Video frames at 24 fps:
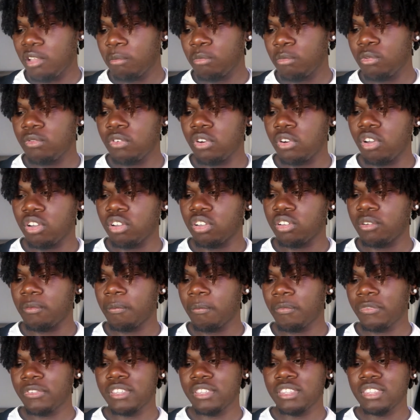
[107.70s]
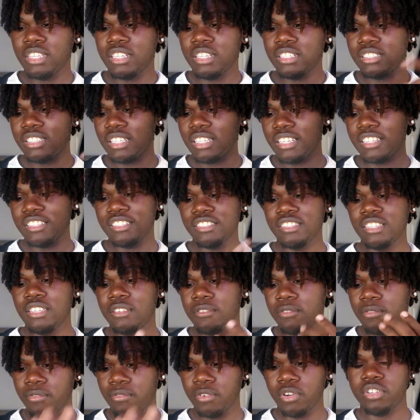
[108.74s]
Moving on, this is the
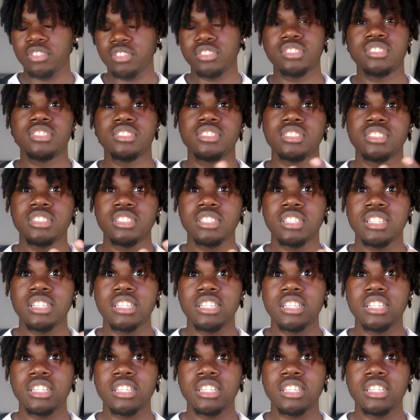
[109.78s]
first.